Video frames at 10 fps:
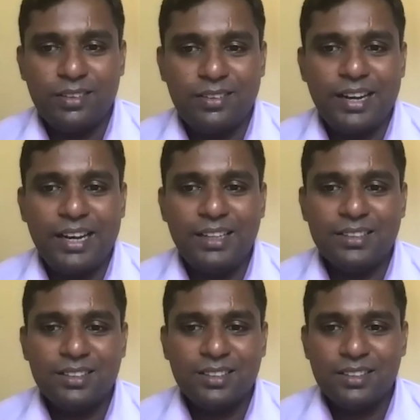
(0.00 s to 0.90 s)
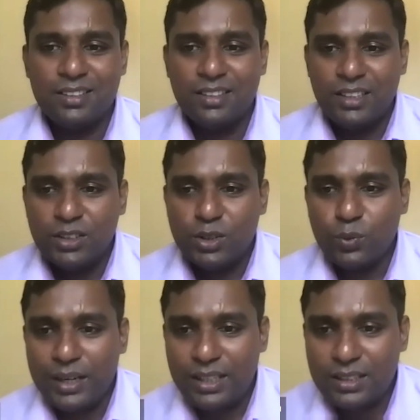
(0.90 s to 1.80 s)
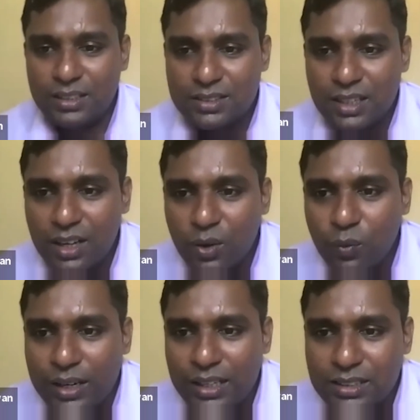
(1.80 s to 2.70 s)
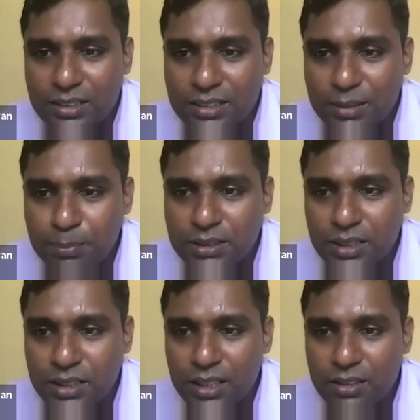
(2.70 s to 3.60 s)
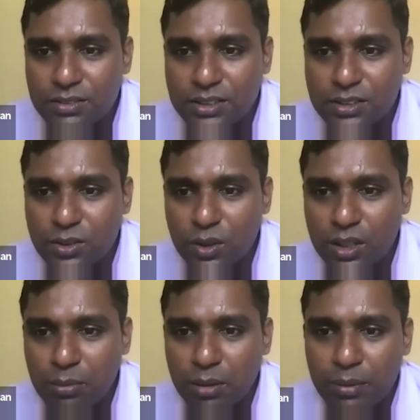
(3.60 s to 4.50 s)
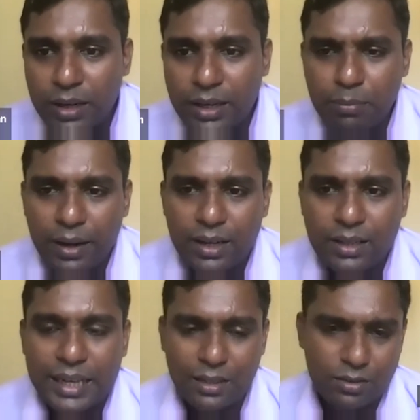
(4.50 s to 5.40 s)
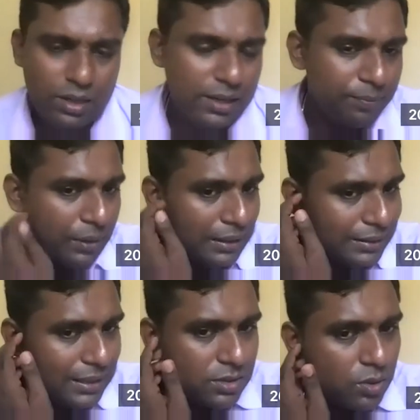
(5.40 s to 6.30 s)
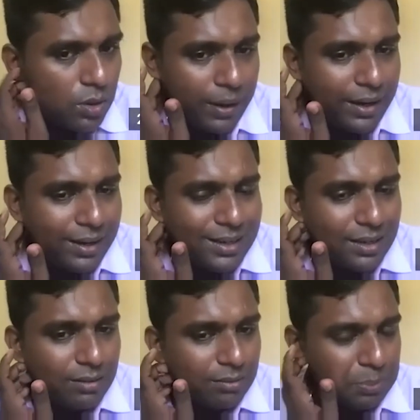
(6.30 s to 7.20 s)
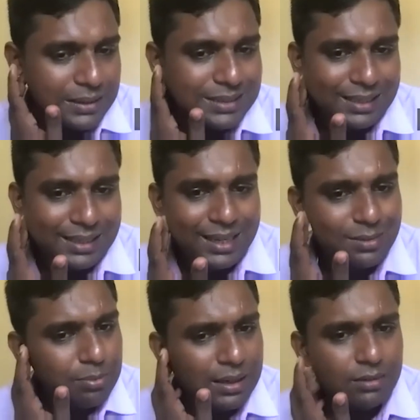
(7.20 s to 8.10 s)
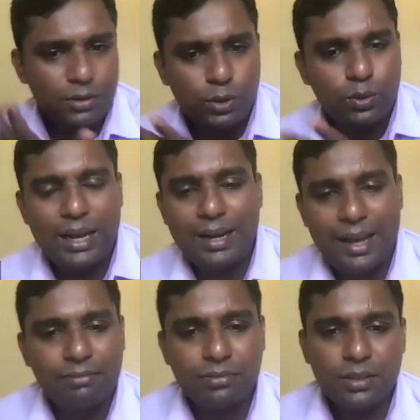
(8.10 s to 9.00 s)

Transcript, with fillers: right? So what is uh, what is the percentage of systolic murmur in pregnancy? Actually, there is no percentage, but you can have